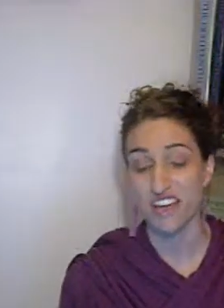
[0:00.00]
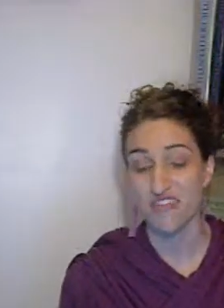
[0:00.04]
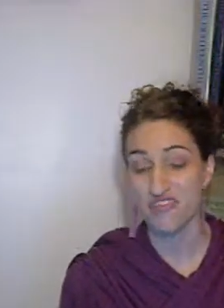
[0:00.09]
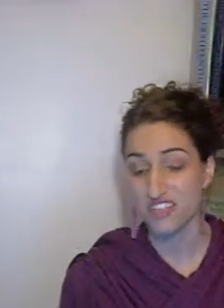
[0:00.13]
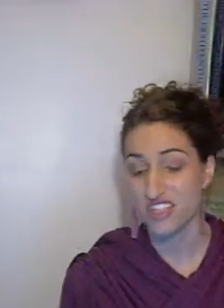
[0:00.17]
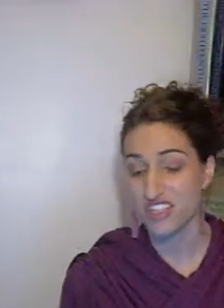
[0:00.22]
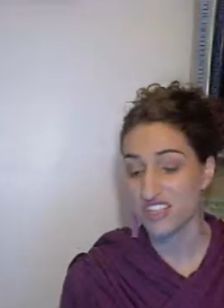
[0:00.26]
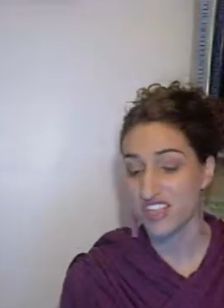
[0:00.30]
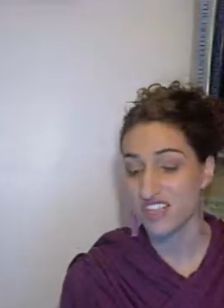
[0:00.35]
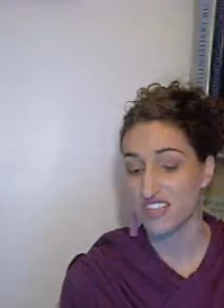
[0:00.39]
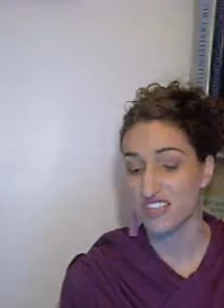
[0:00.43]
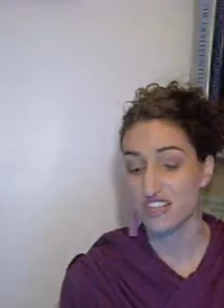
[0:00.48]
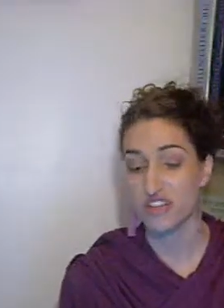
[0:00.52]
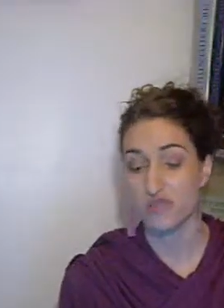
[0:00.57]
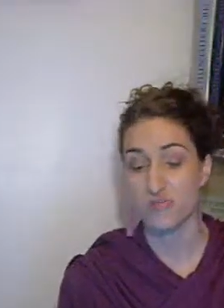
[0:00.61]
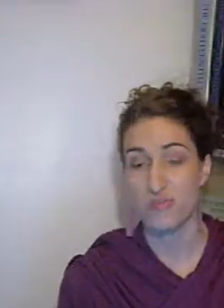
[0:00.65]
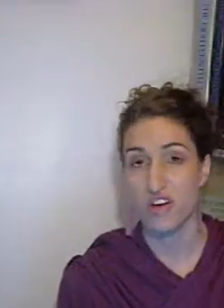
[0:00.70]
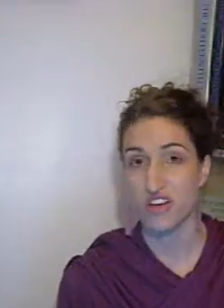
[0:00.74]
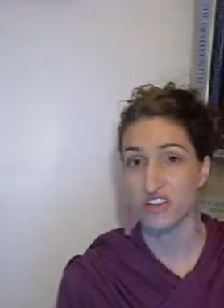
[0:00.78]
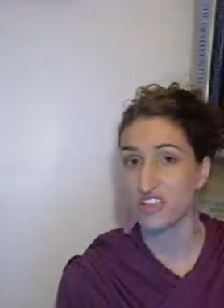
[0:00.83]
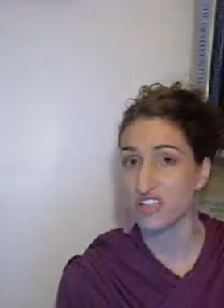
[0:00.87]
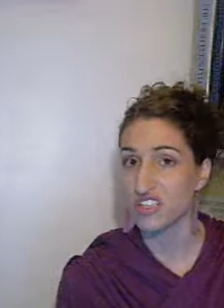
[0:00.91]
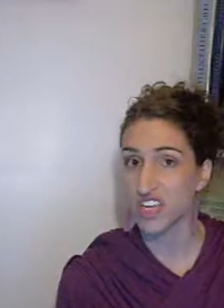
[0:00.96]
just on a
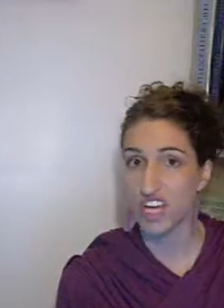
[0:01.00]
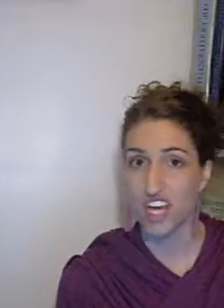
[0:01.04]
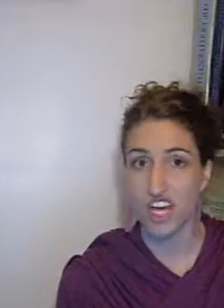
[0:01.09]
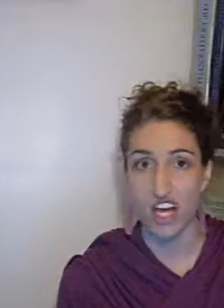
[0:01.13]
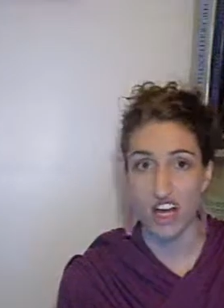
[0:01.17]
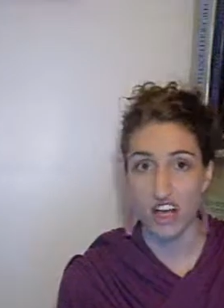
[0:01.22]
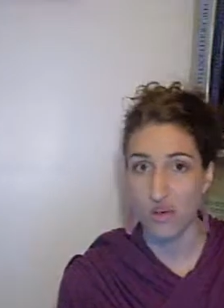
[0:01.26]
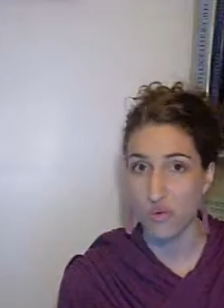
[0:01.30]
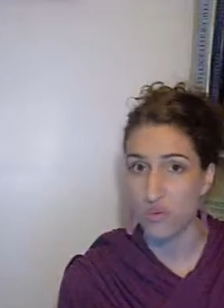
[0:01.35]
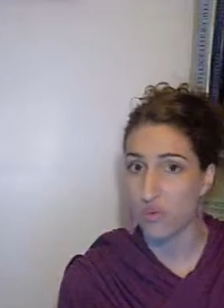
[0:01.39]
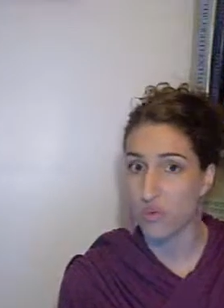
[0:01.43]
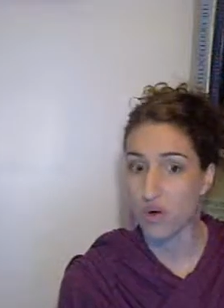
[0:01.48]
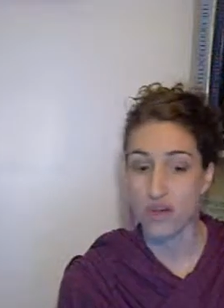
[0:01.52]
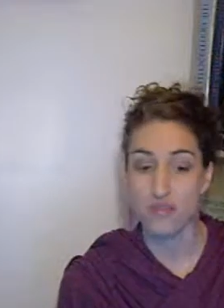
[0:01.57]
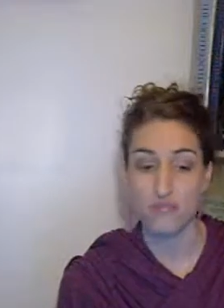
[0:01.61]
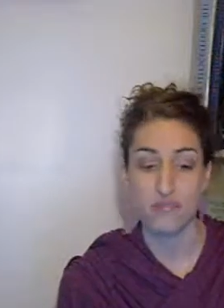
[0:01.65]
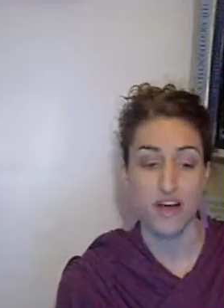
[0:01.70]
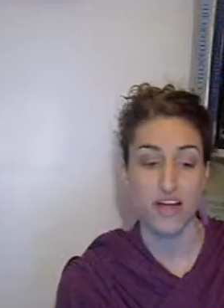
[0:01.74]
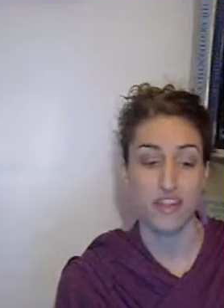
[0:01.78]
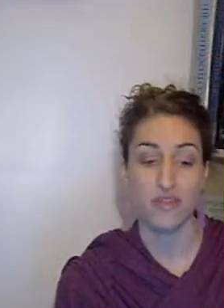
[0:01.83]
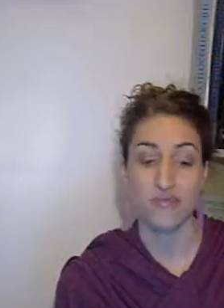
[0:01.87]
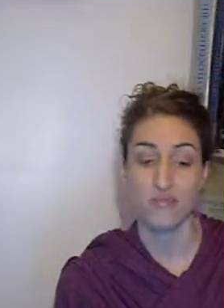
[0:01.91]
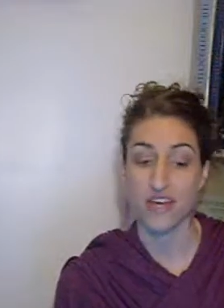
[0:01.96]
small scale,
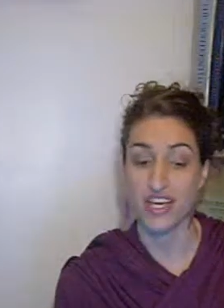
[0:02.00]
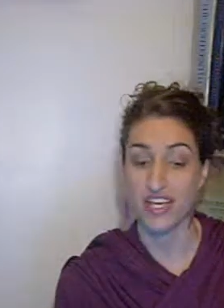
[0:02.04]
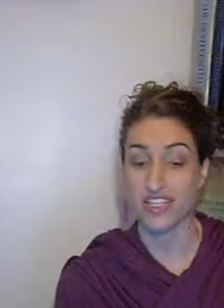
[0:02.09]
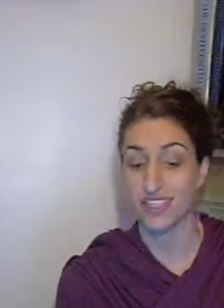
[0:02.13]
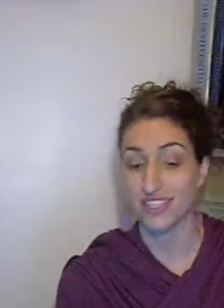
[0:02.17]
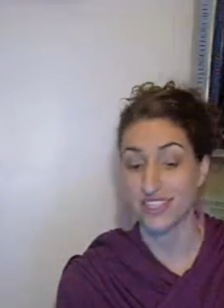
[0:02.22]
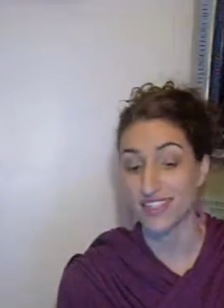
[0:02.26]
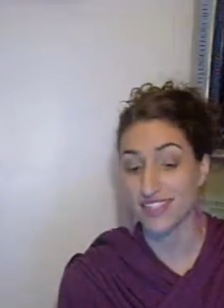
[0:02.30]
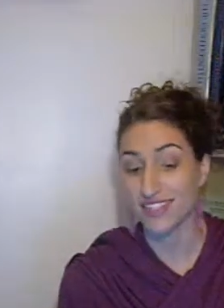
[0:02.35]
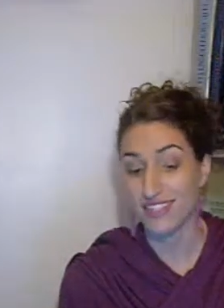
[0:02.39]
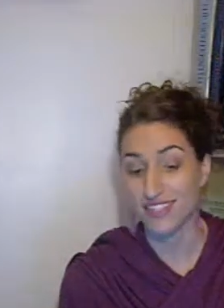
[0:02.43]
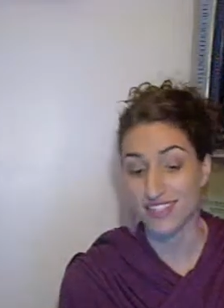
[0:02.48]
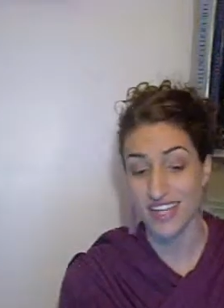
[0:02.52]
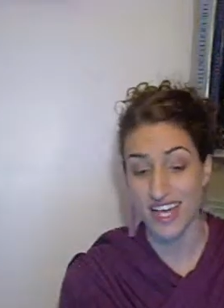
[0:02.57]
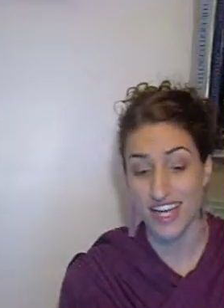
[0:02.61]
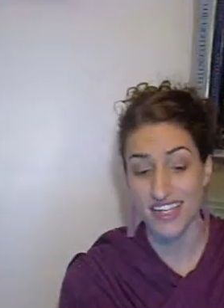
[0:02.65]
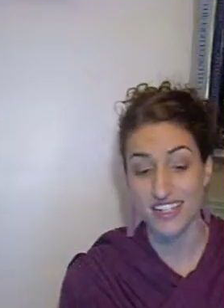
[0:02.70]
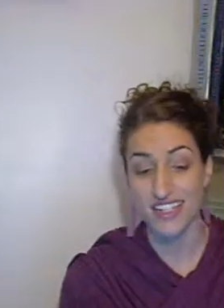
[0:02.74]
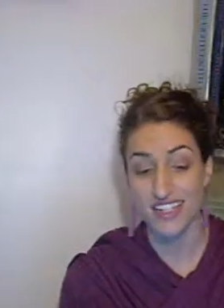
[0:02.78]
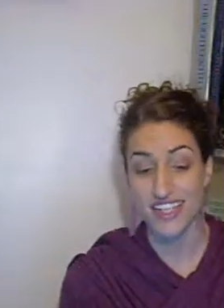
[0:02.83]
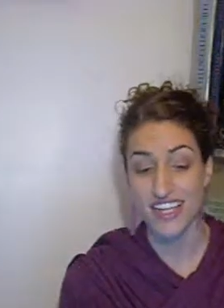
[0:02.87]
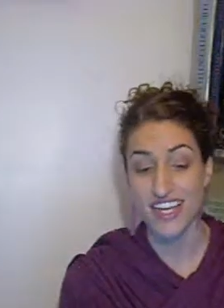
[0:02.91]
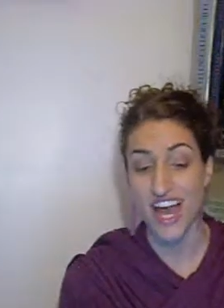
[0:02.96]
1-month basis, and
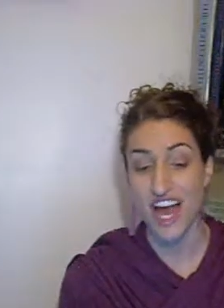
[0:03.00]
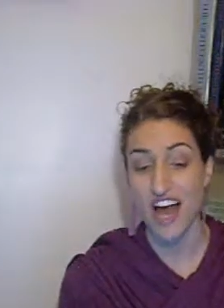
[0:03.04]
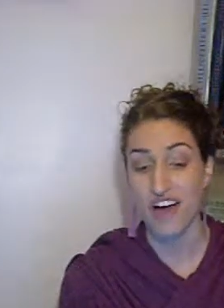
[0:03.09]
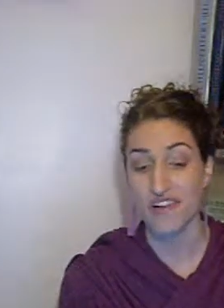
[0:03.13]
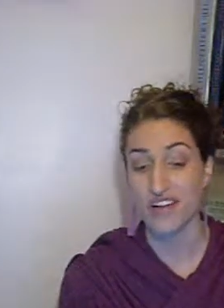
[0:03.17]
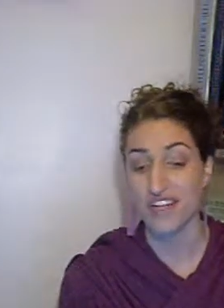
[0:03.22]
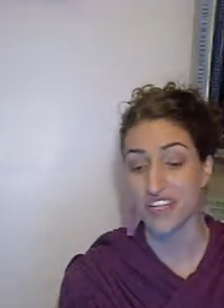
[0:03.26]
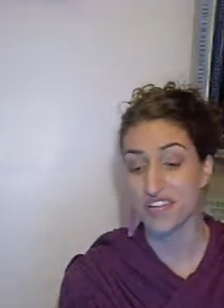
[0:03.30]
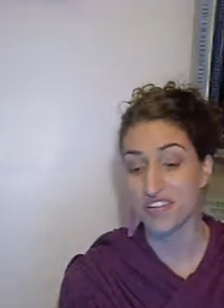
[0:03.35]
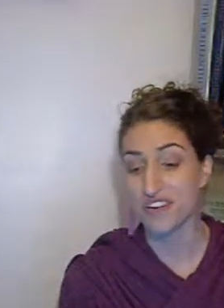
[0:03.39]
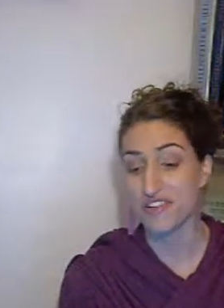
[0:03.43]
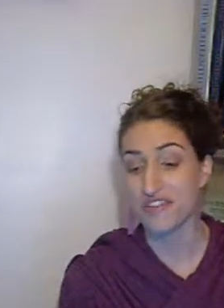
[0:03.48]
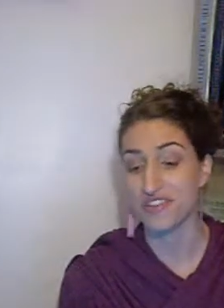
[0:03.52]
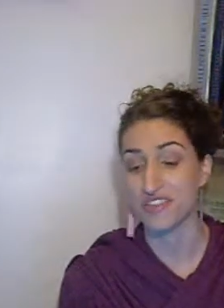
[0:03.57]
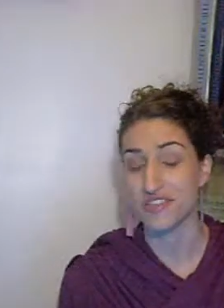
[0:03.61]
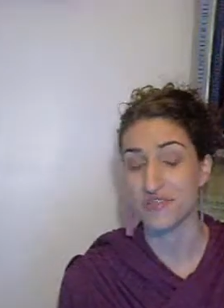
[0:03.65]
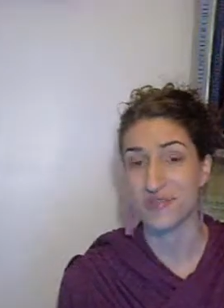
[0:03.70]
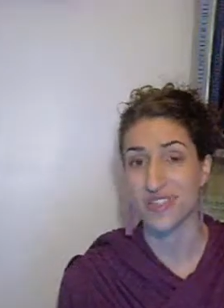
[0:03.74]
see how it goes.